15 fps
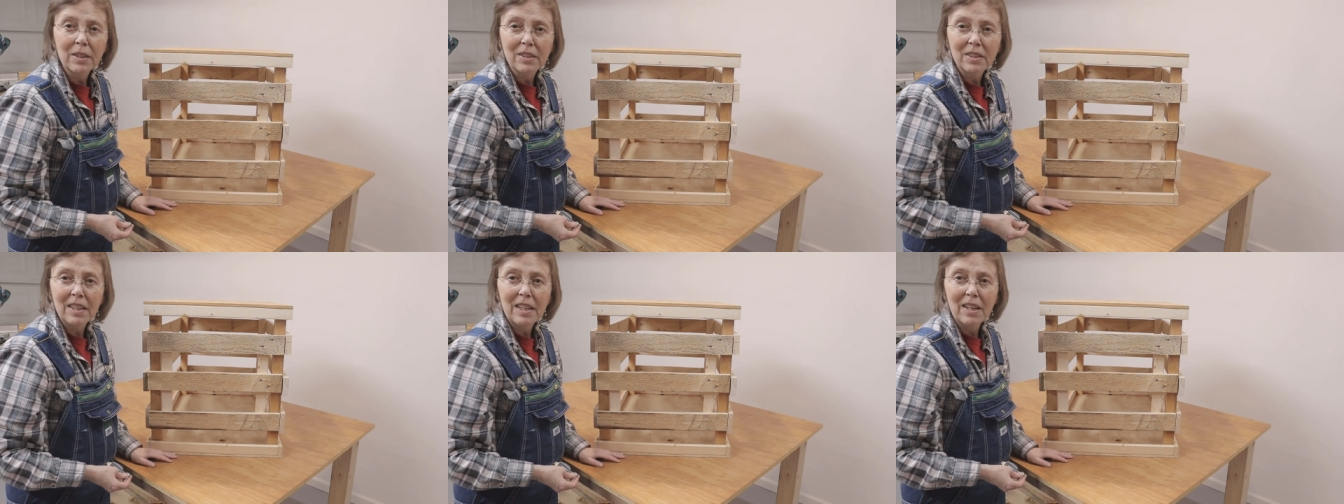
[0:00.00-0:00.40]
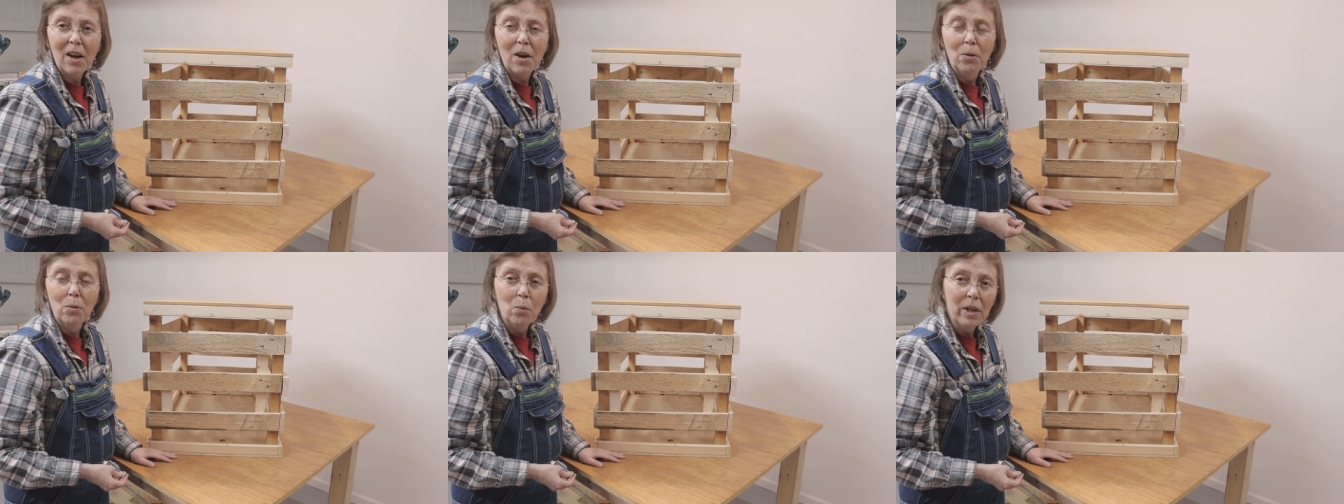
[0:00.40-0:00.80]
this thing
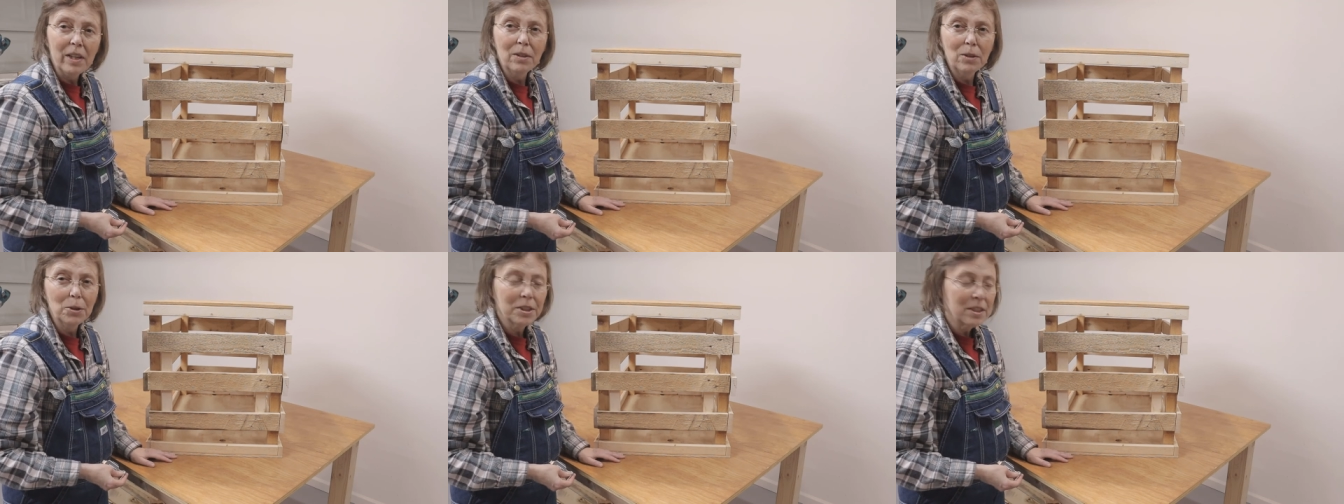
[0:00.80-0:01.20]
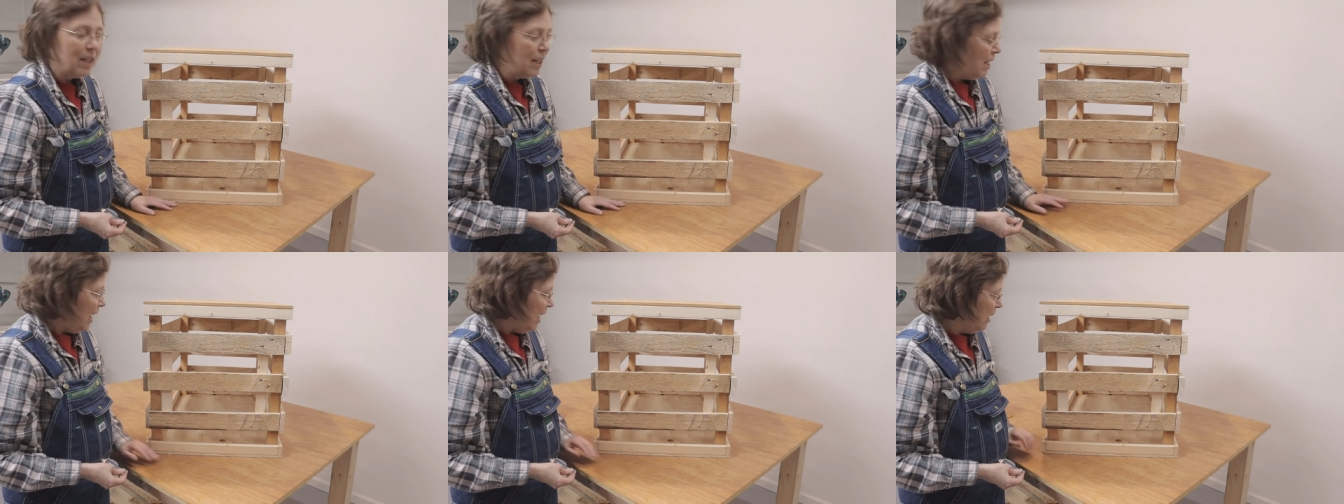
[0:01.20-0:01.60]
on wheels
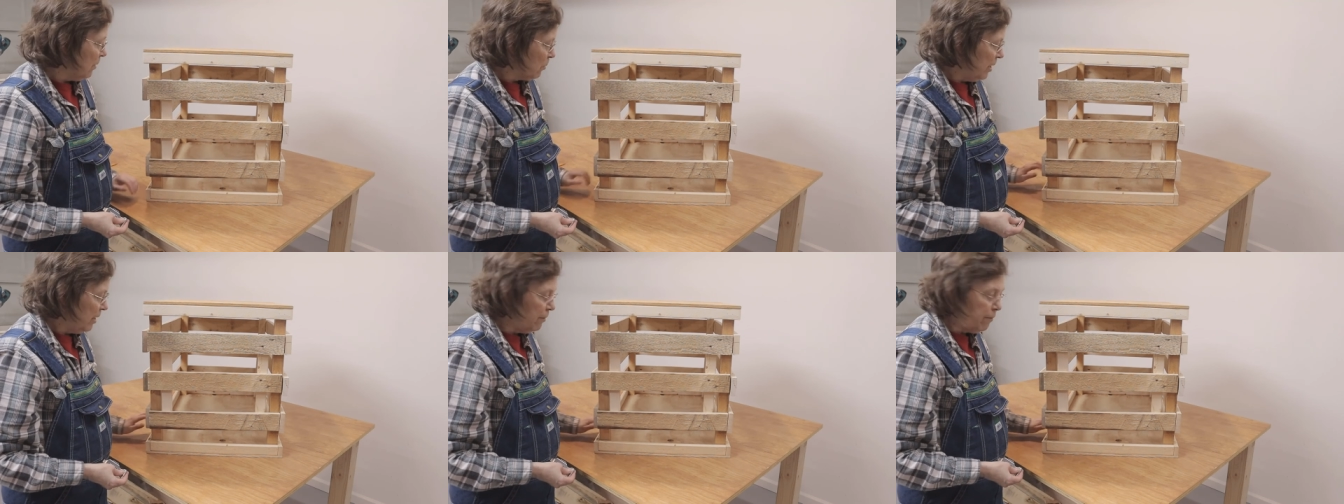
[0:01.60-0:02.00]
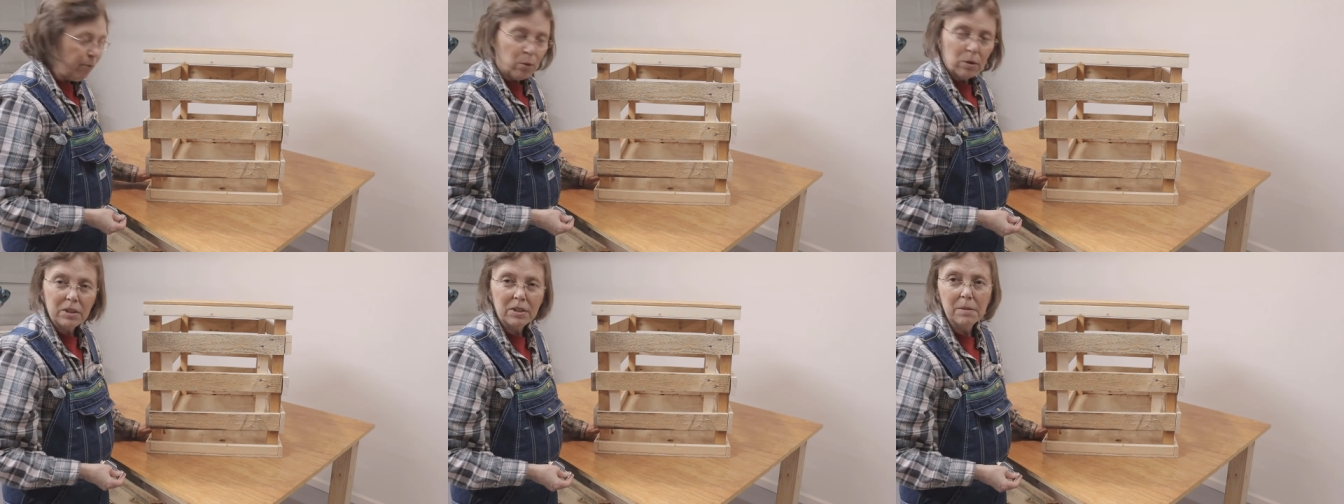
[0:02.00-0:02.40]
and
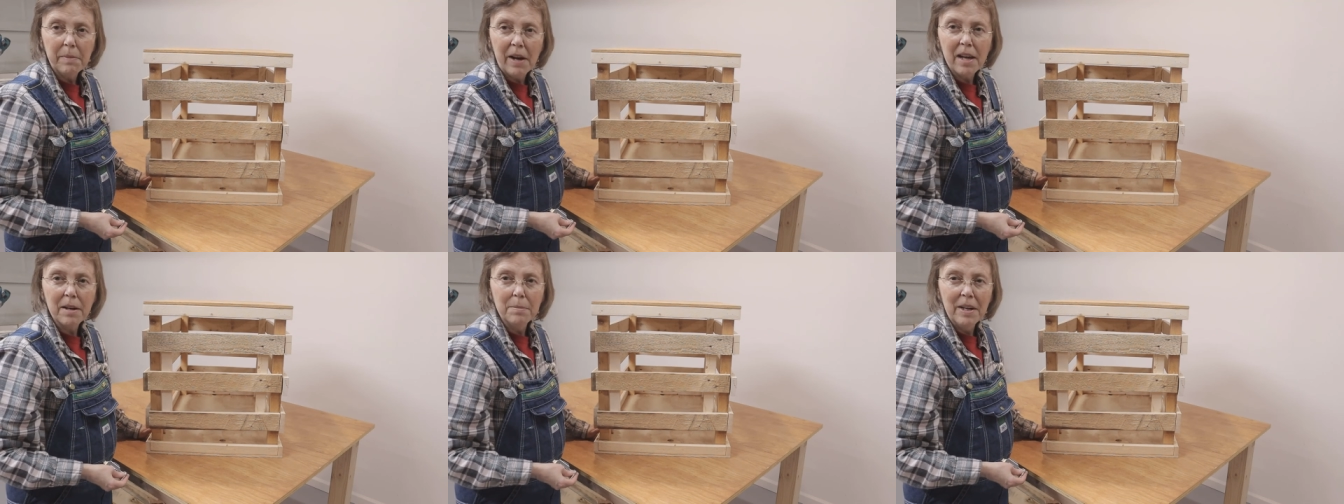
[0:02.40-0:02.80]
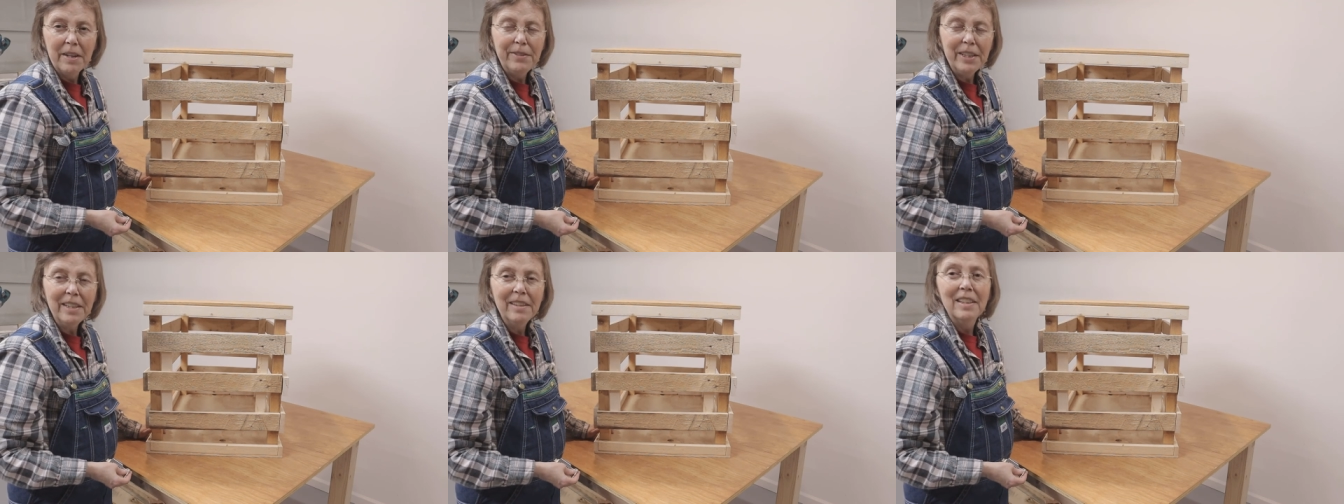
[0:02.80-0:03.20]
reinforce the bottom
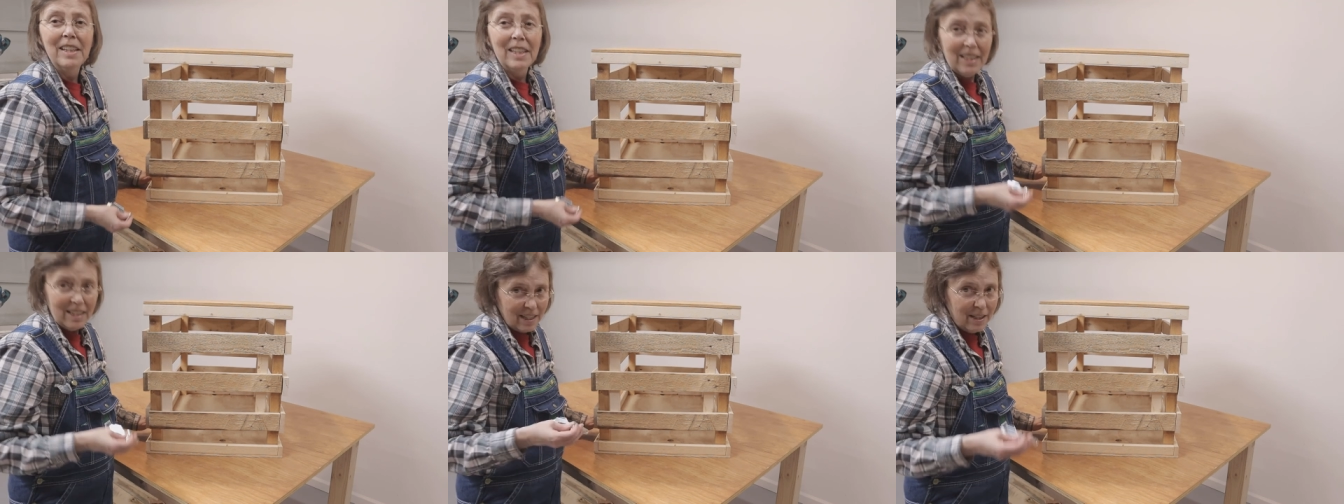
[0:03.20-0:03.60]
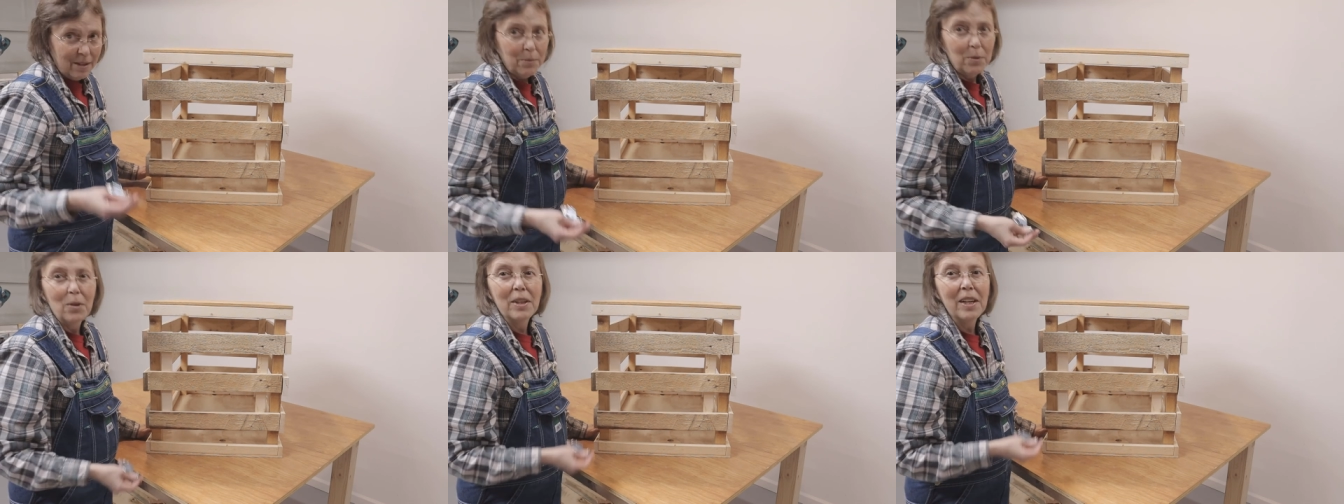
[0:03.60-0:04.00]
of it,
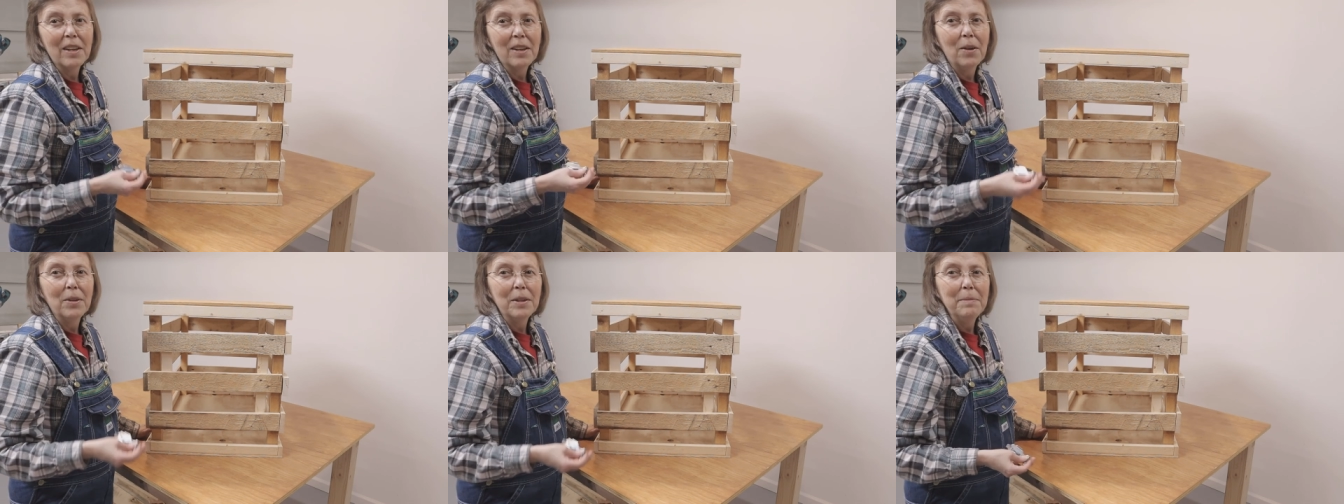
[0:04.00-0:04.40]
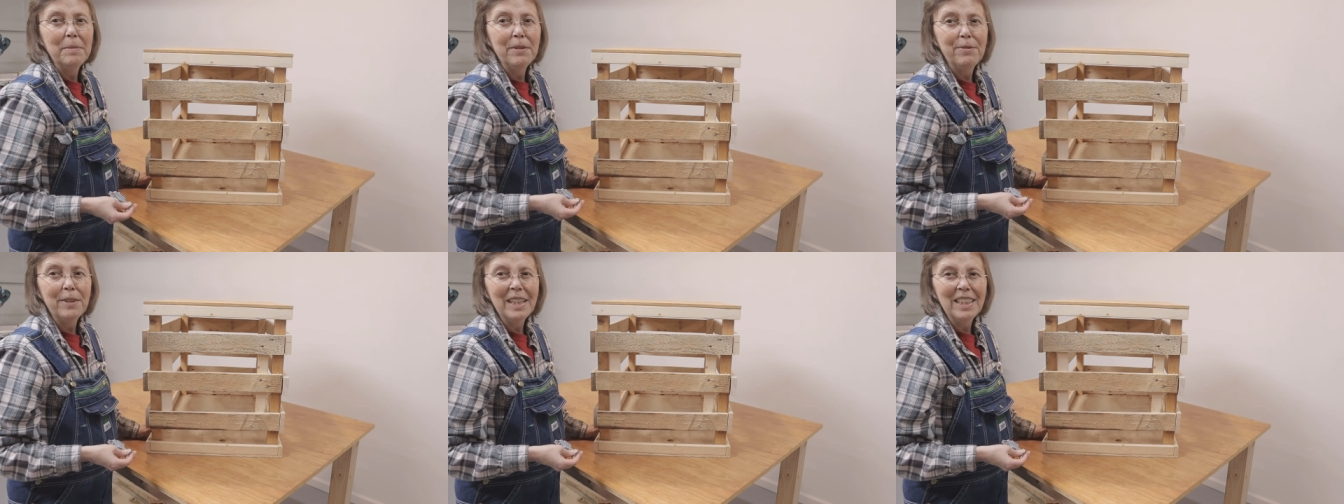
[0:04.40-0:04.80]
and we'll get going and be
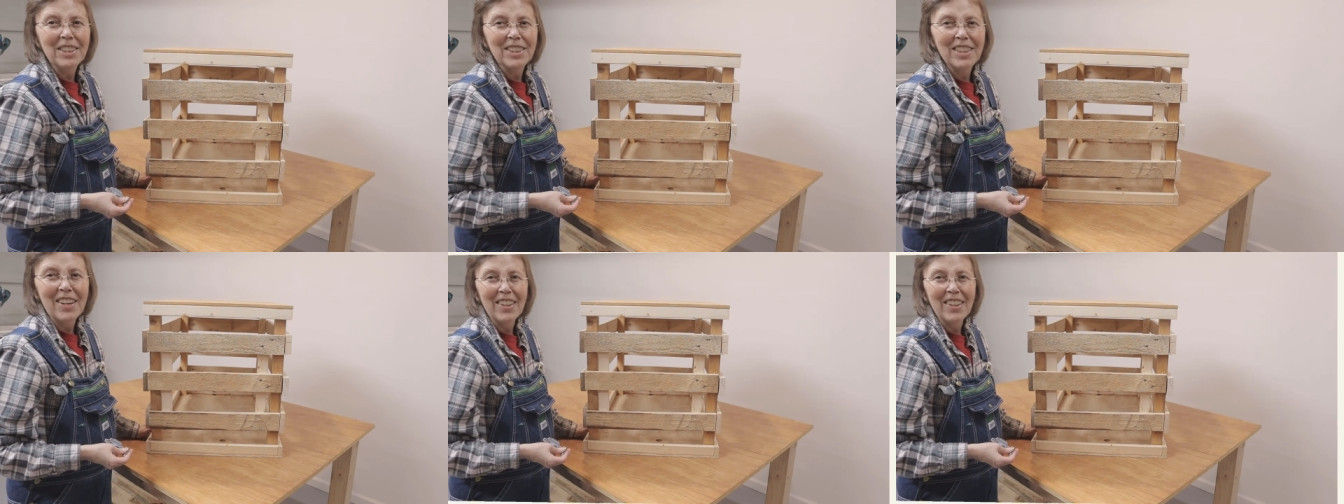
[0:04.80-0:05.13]
finished